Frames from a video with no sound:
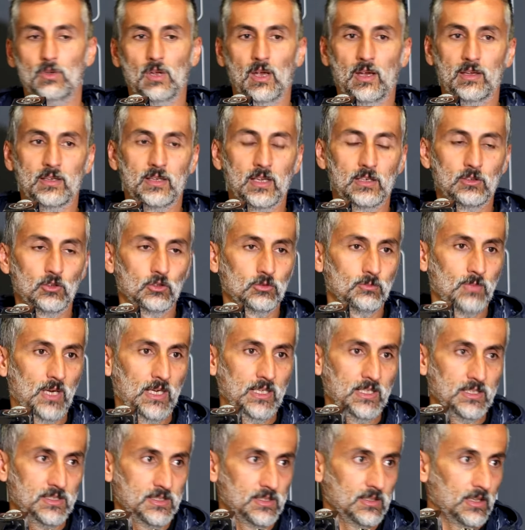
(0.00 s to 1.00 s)
I cannot
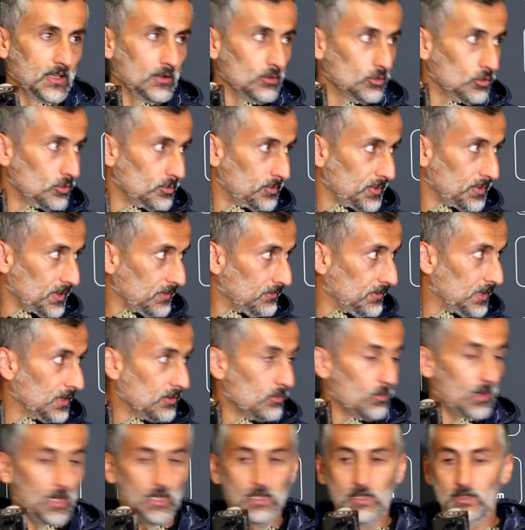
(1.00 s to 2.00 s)
manage the group if the
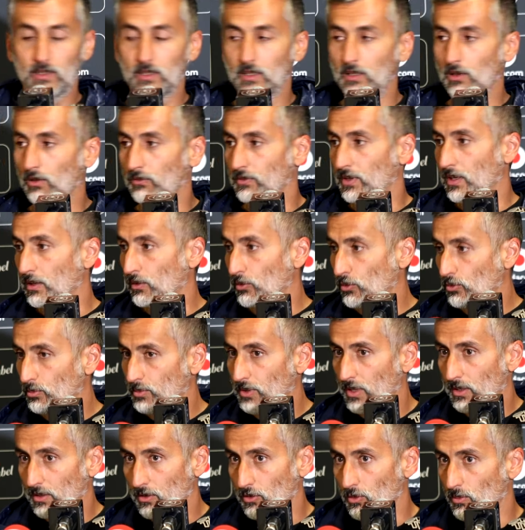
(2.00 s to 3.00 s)
quality of the group,
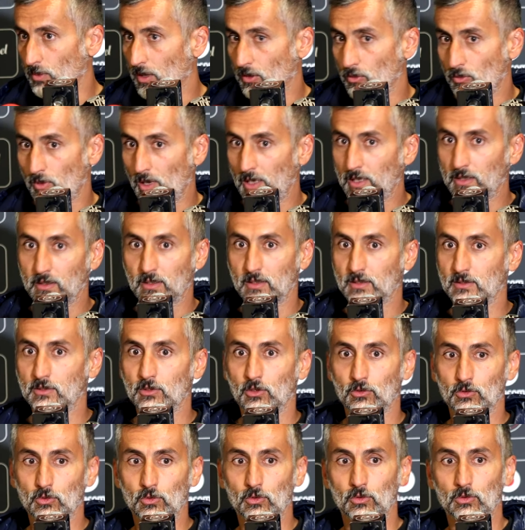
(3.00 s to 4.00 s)
the human quality, is
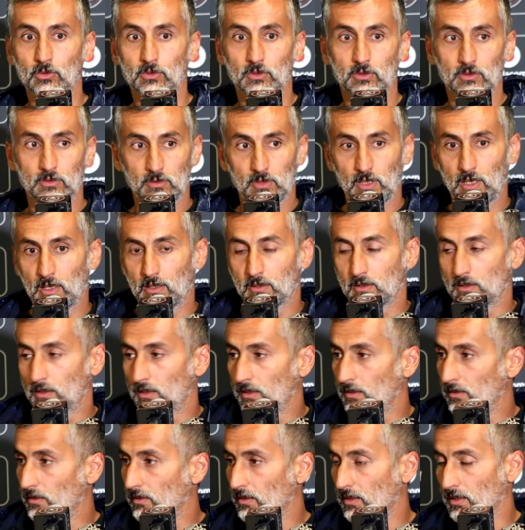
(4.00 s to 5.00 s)
not good. And
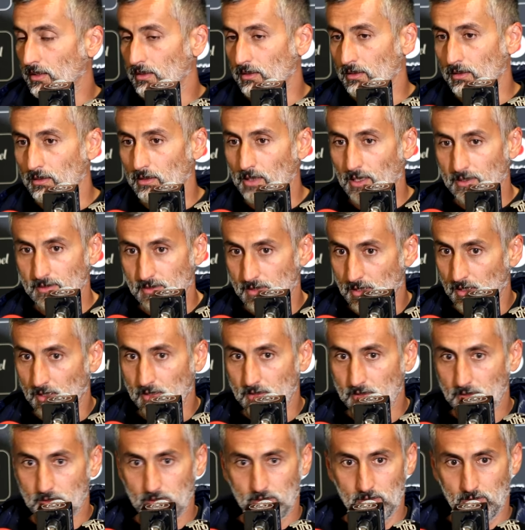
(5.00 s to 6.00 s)
in that
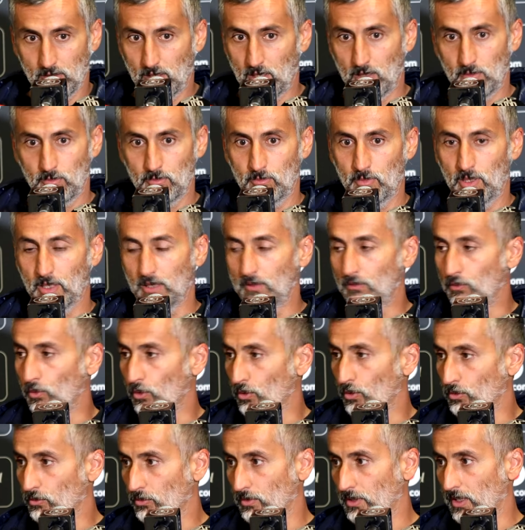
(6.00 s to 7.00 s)
sense, I'm very
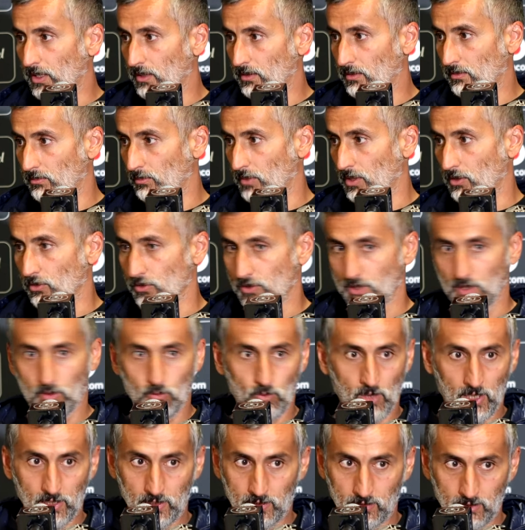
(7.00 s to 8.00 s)
fortunate because the
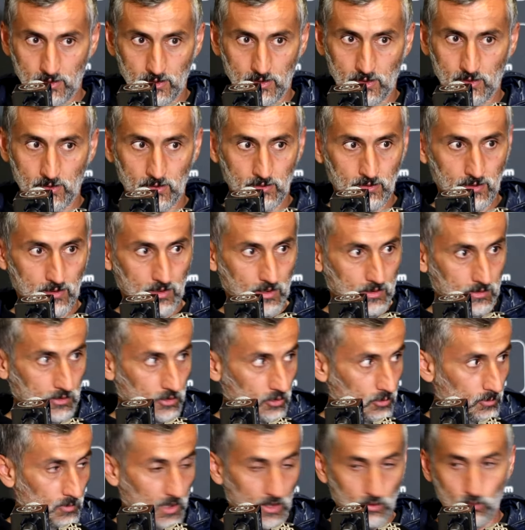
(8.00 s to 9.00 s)

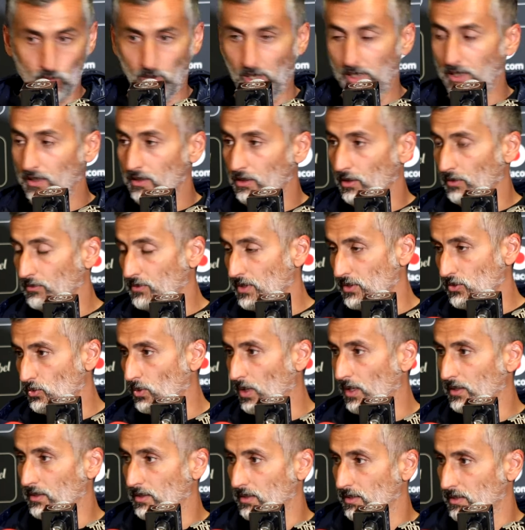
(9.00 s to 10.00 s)
human quality of the
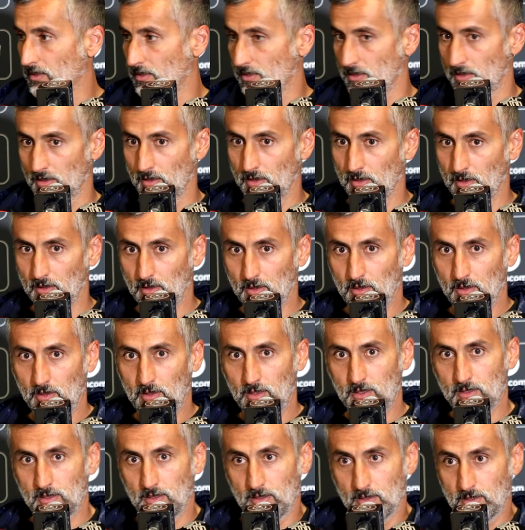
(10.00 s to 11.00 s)
squad is
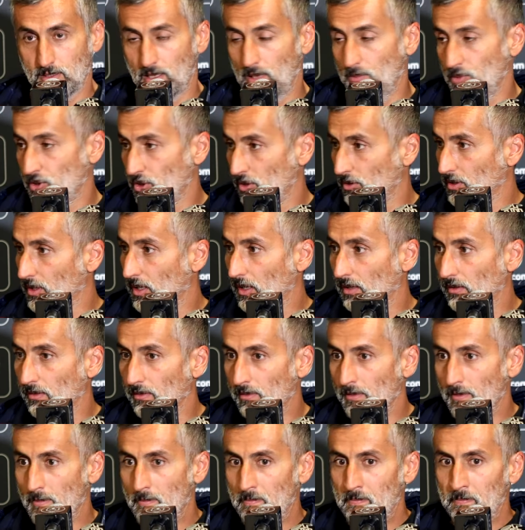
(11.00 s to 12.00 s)

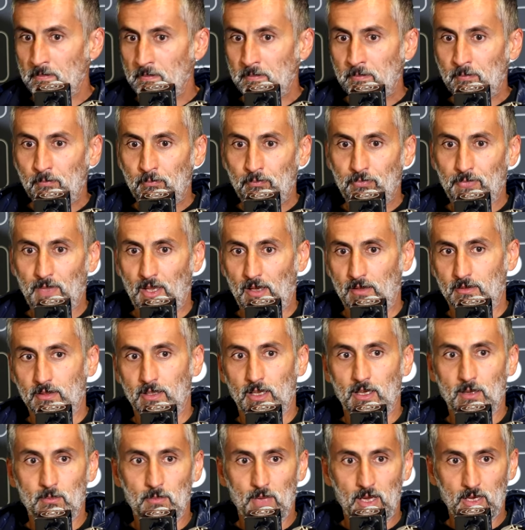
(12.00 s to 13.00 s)
exceptional, and
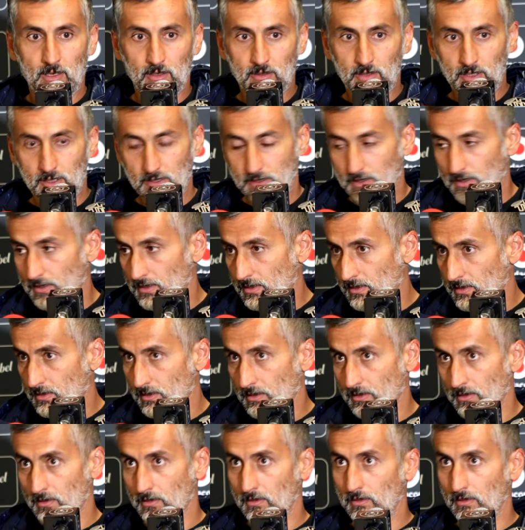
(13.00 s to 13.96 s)
they make this